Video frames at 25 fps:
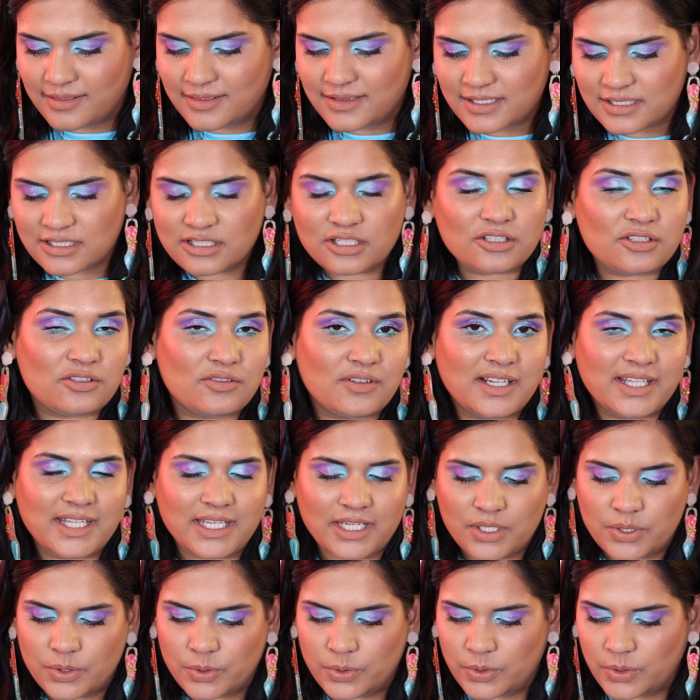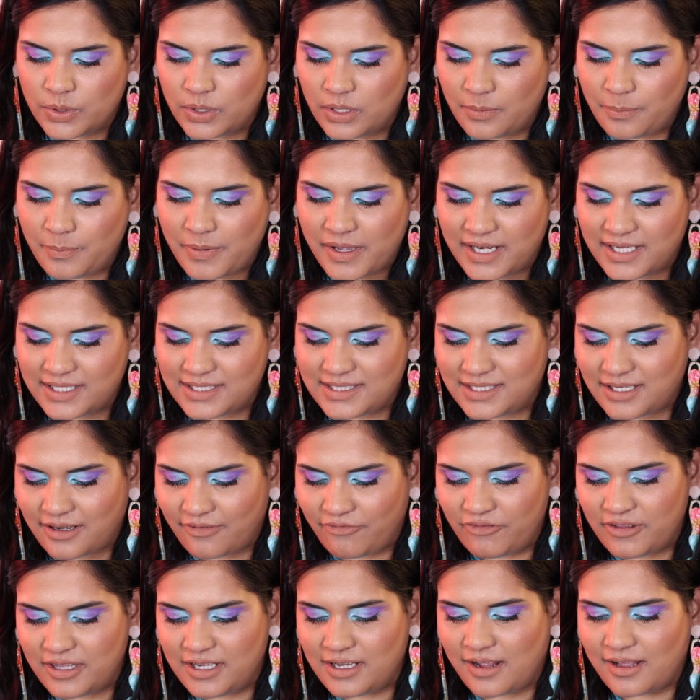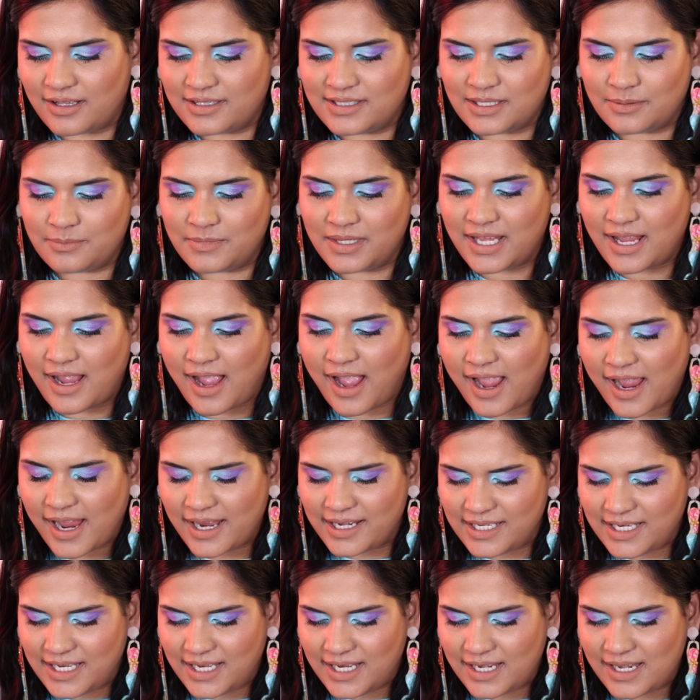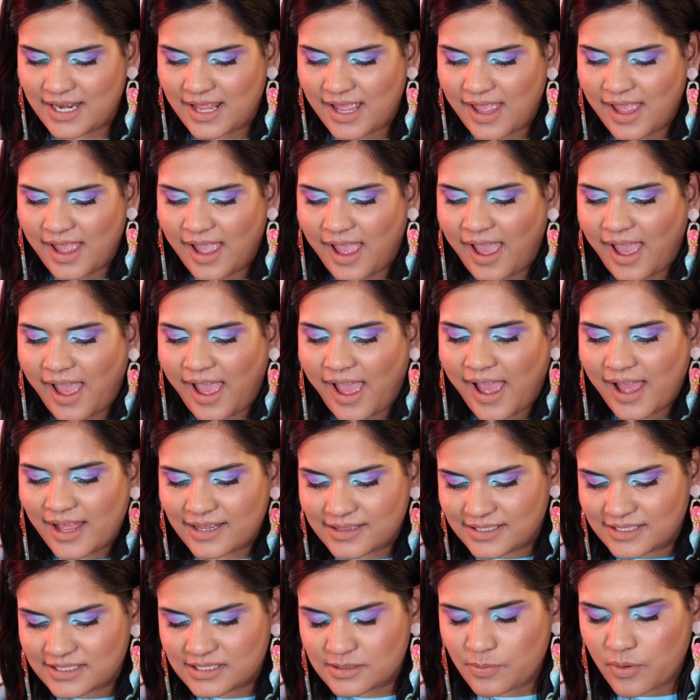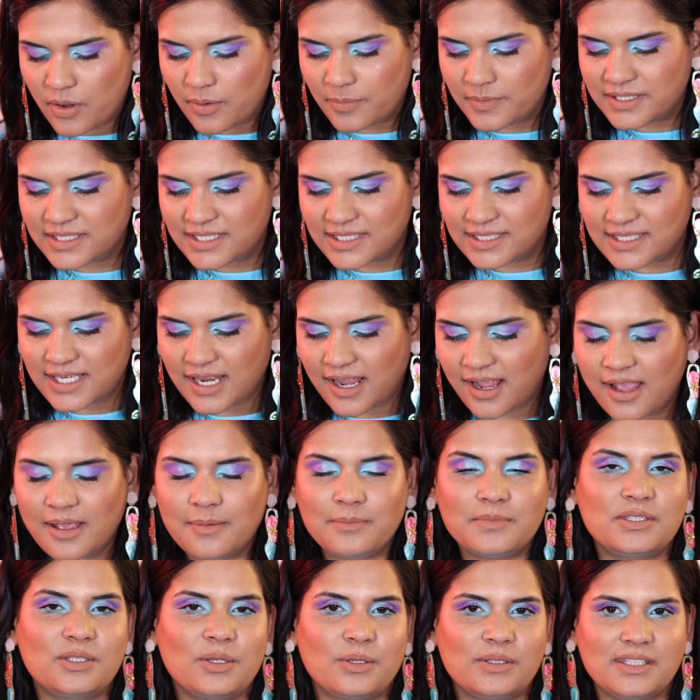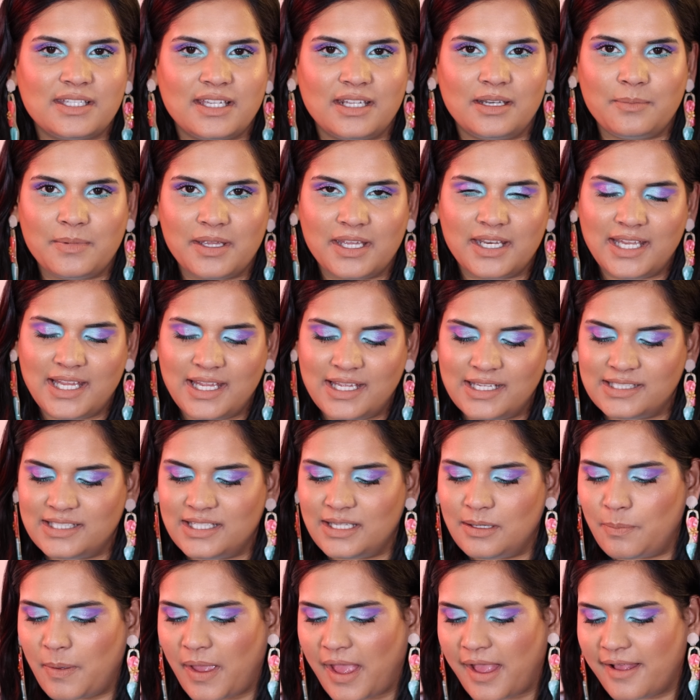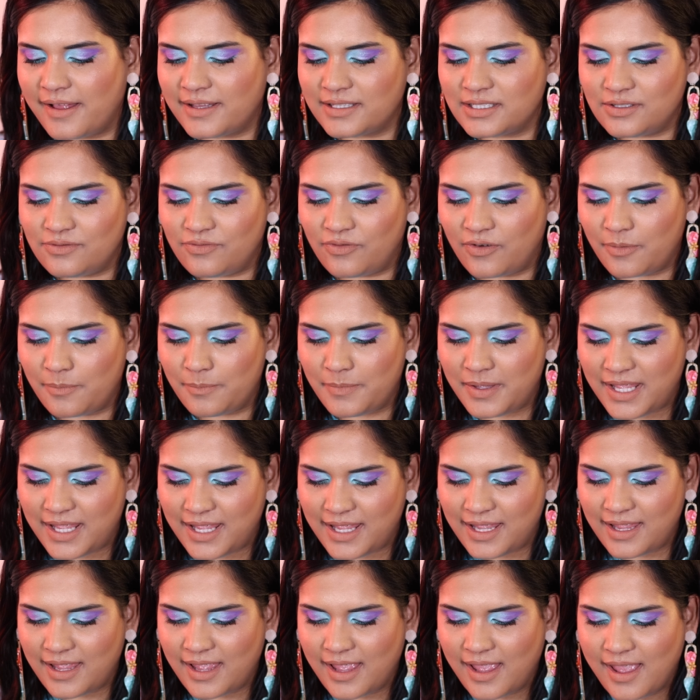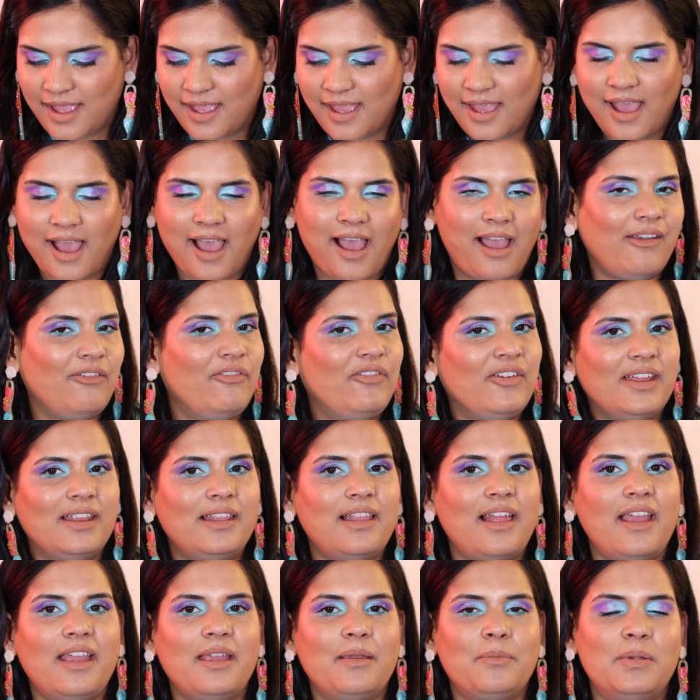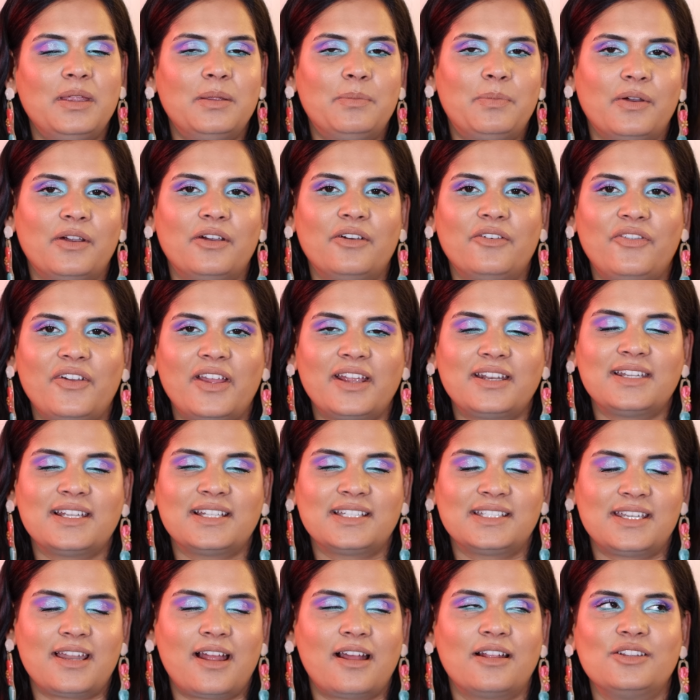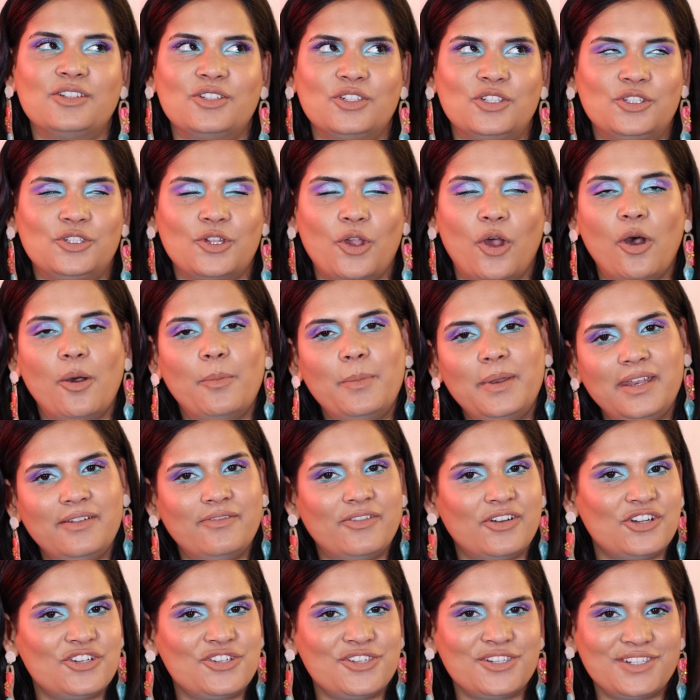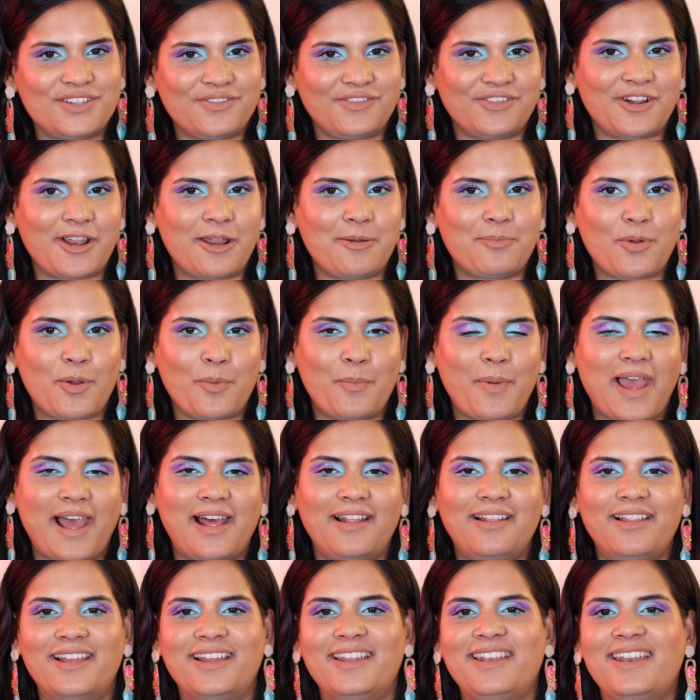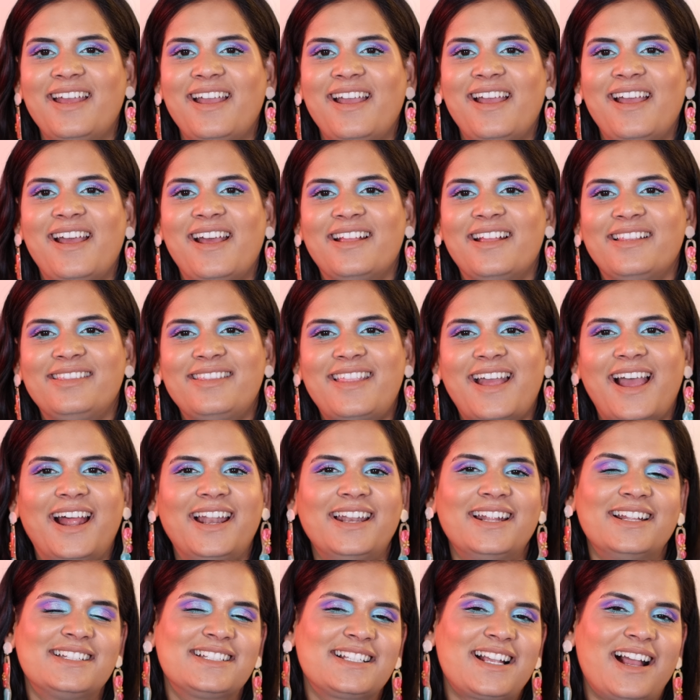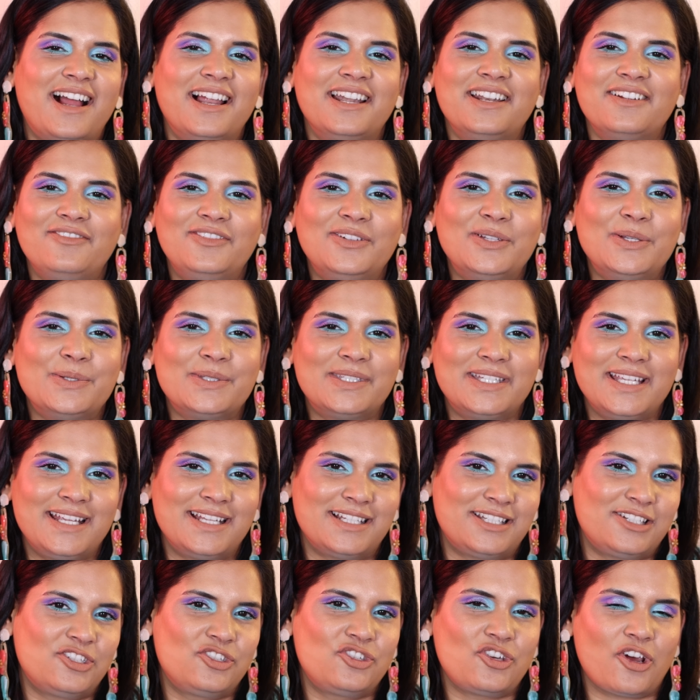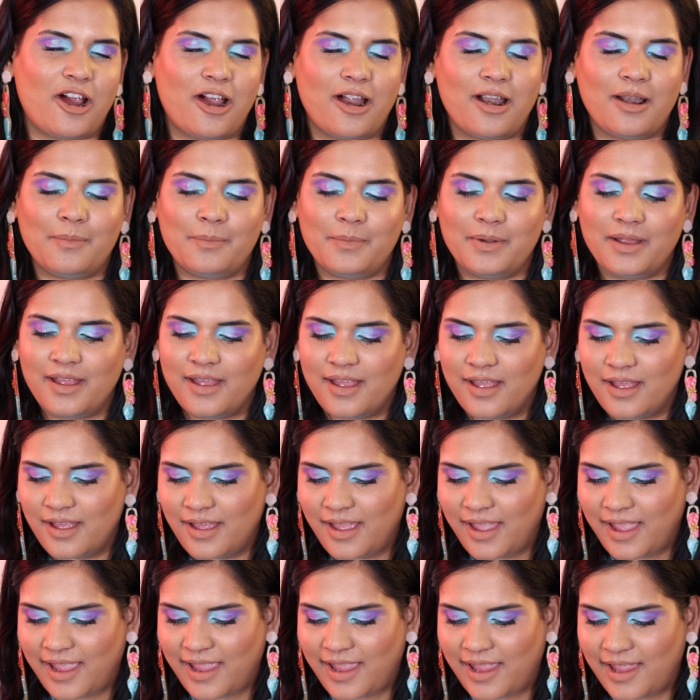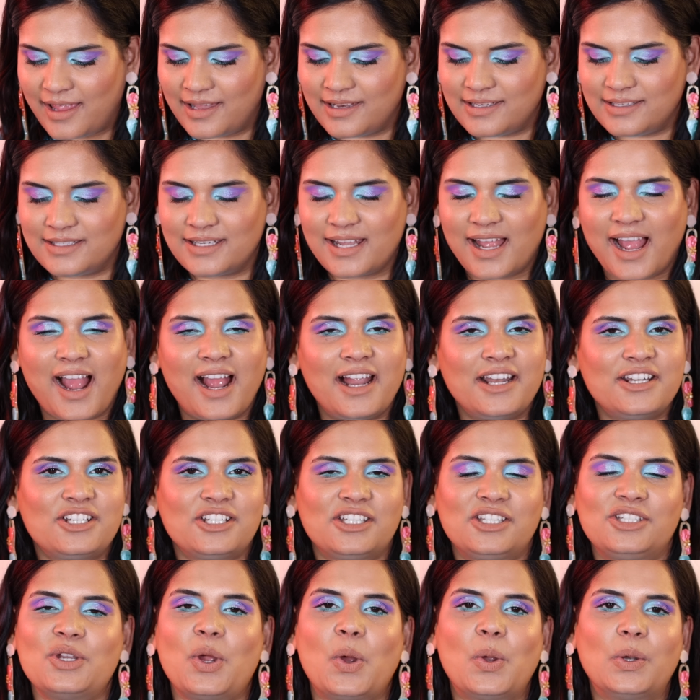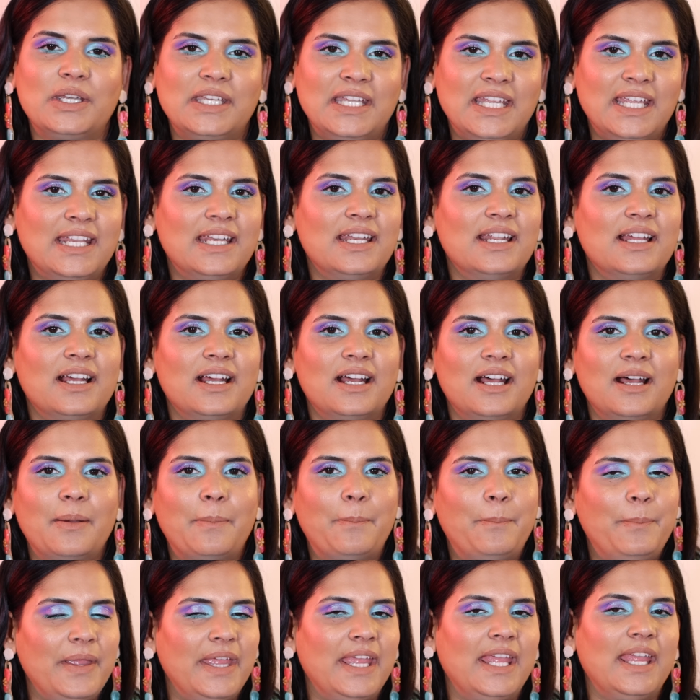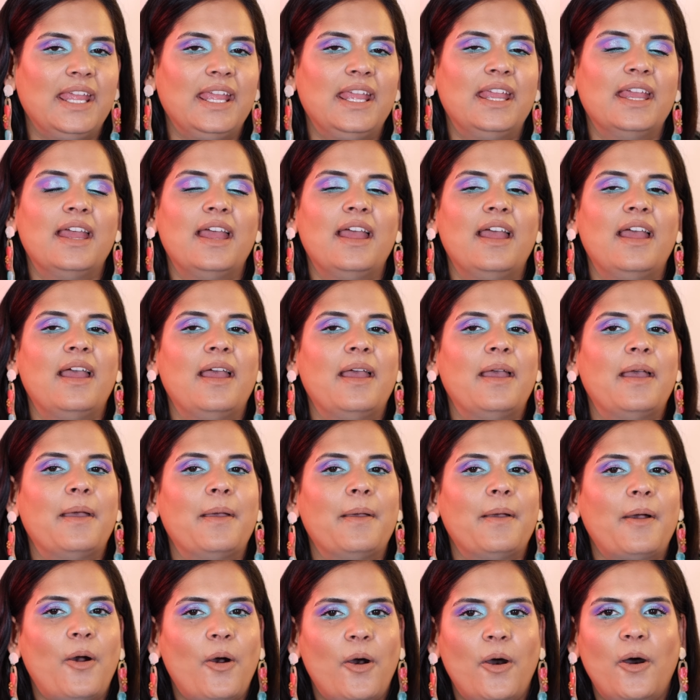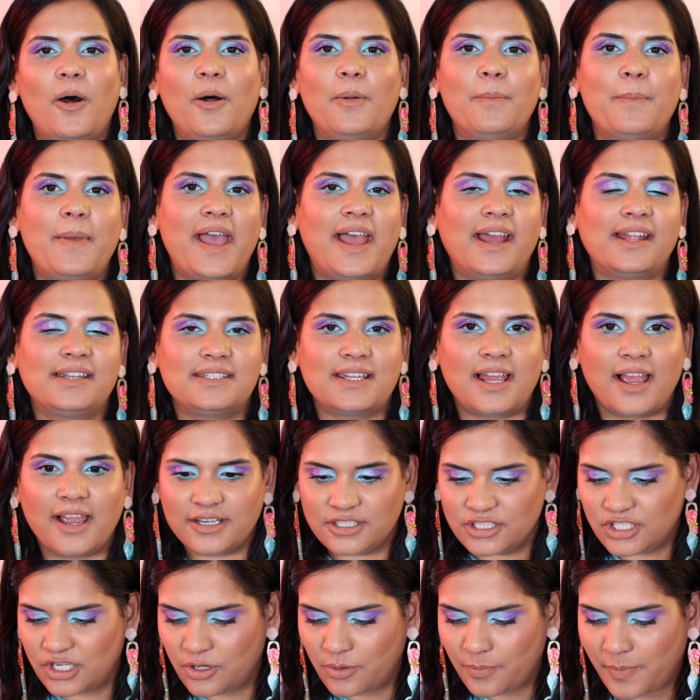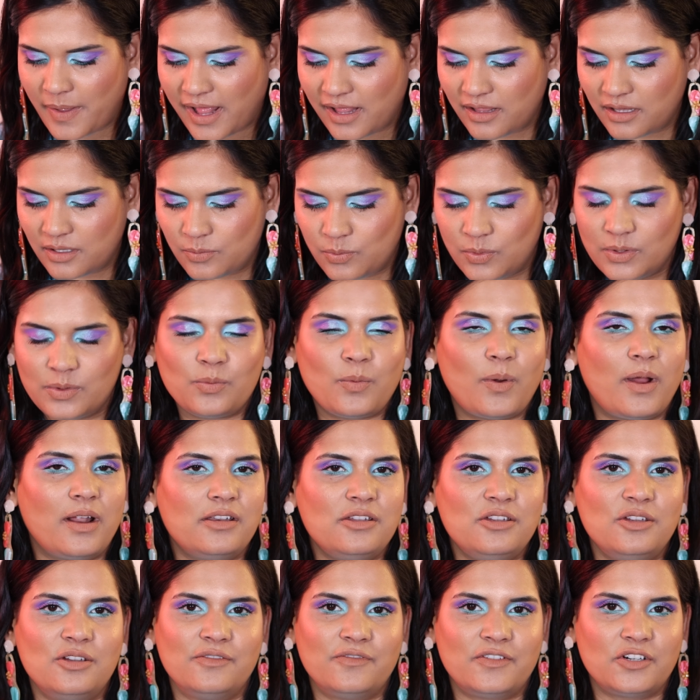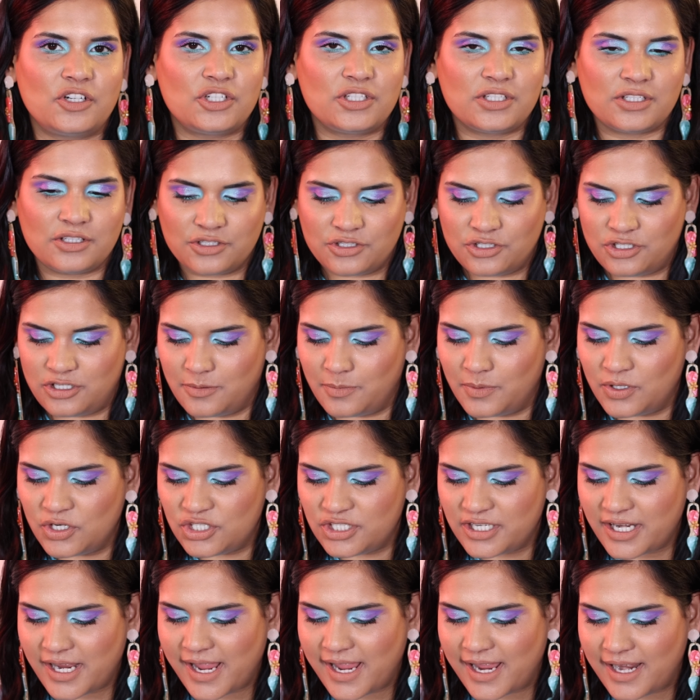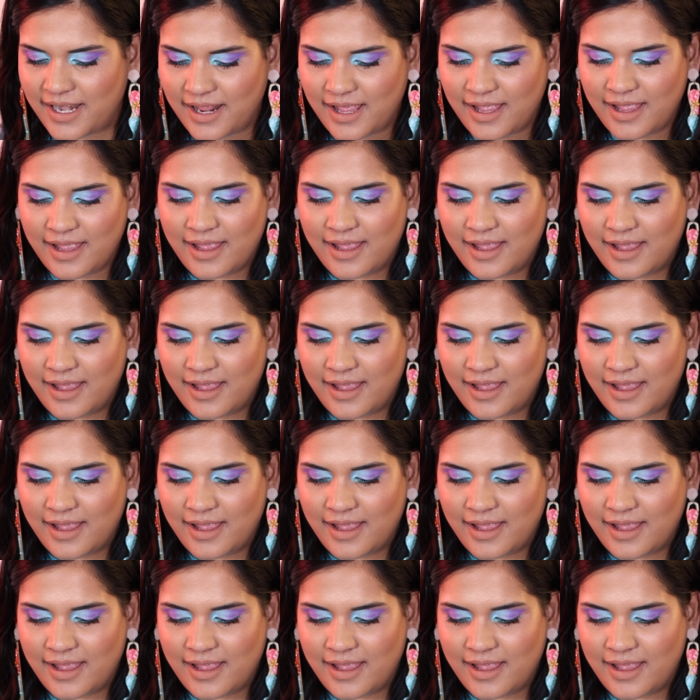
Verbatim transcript: This looks really cool, but it's definitely not something I need at this moment in time, so it's going to be an easy pass for me. I feel like Be Perfect has done so many versions of rainbow palette that it's kind of losing its charm, and I just don't need a big all matte eyeshadow palette with one universal shimmer shade.